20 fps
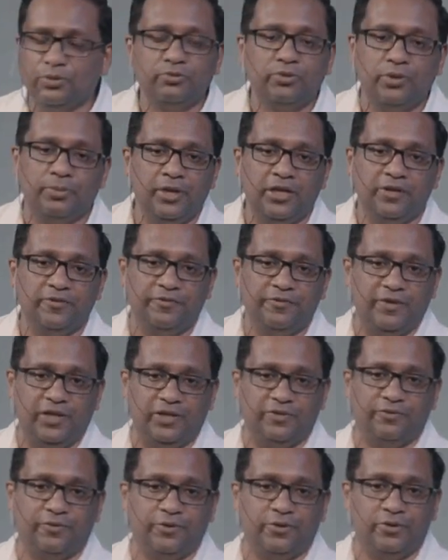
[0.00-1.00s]
He
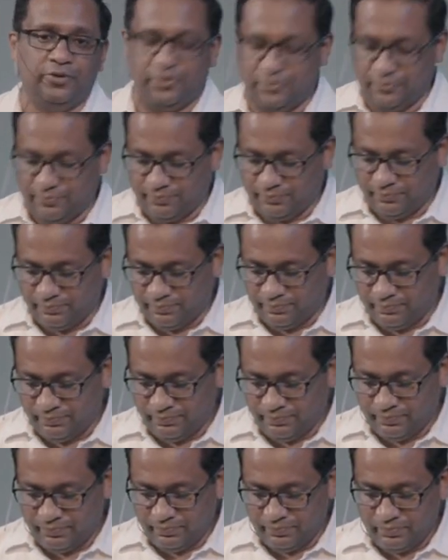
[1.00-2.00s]
promises that he who began
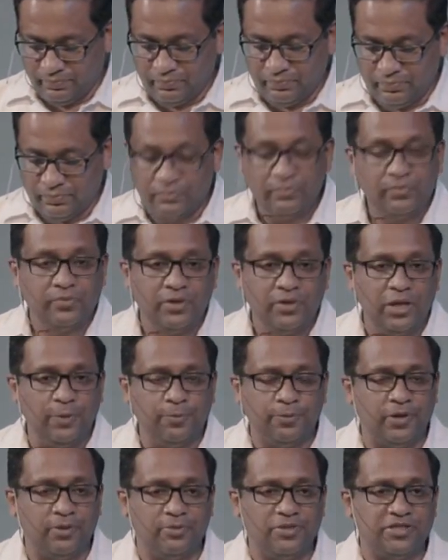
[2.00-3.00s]
a good work in you
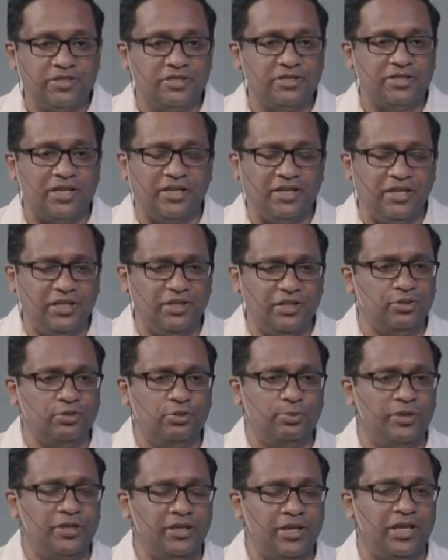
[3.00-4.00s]
will be faithful
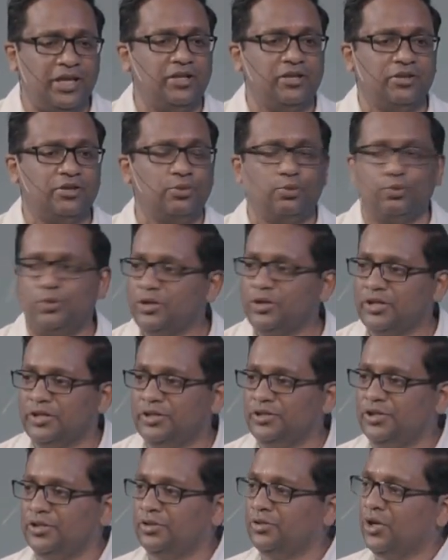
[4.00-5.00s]
to complete it.
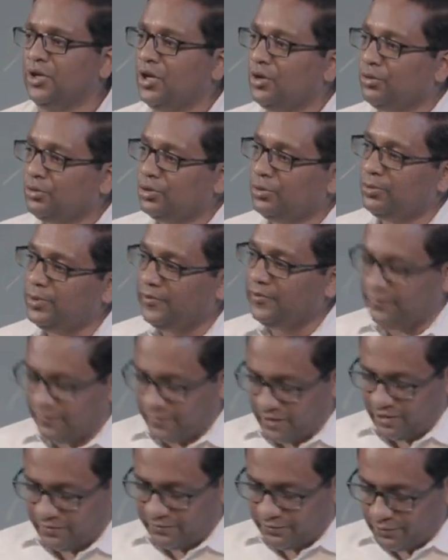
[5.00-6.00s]
He promises that
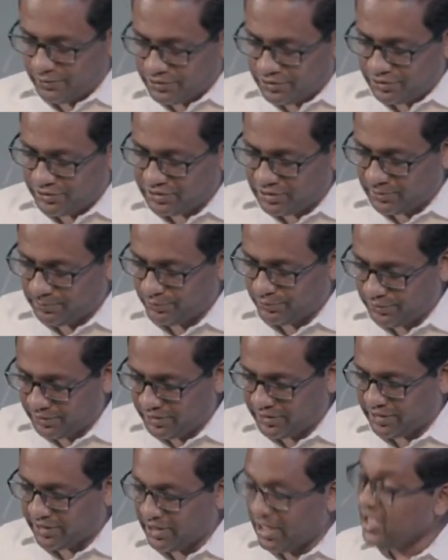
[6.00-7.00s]
greater is he that's in
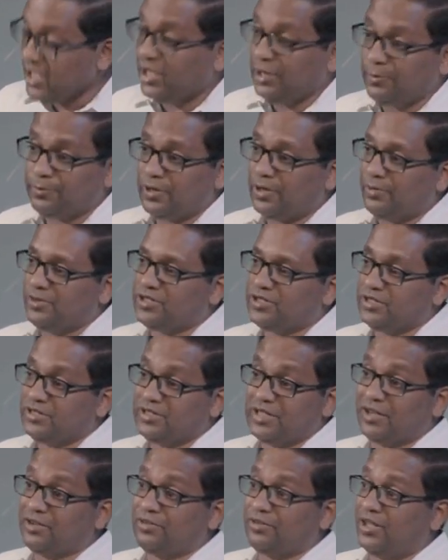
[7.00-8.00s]
you than he
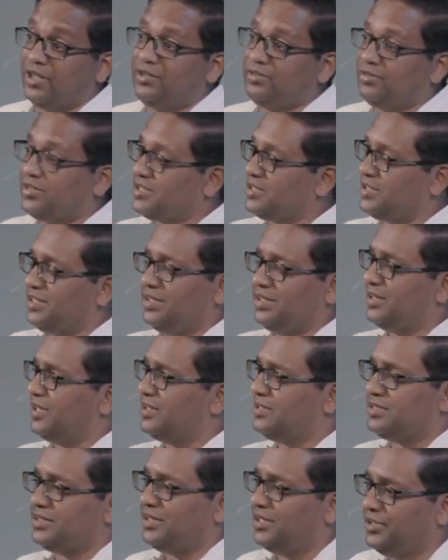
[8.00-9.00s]
that's in the world. You
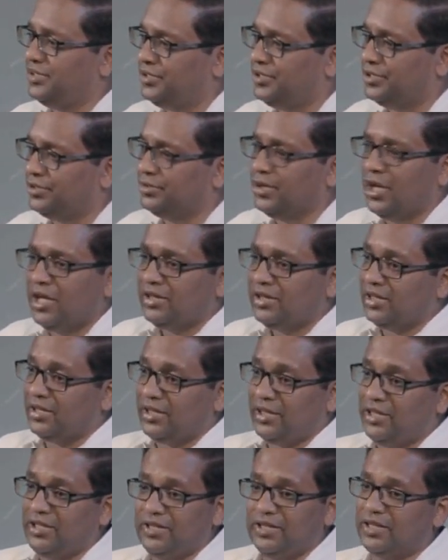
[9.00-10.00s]
have to speak
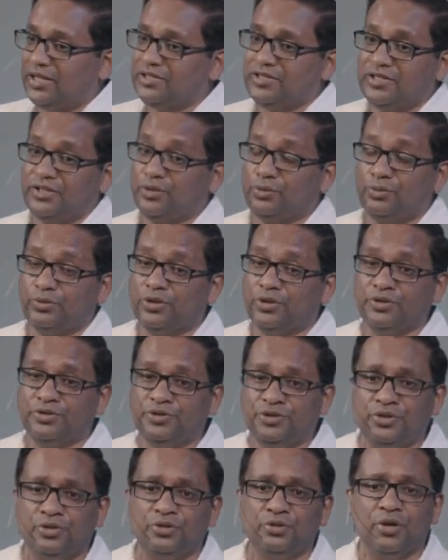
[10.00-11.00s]
God's truth
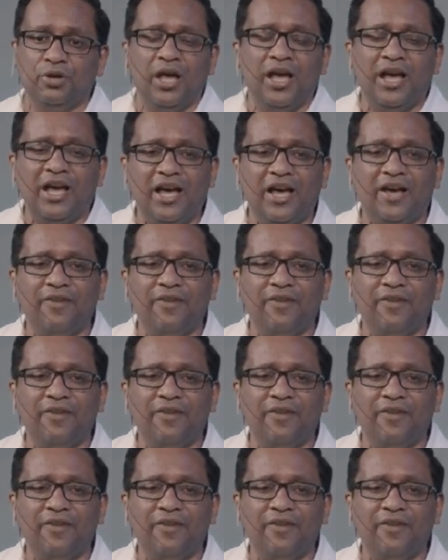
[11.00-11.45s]
to your life.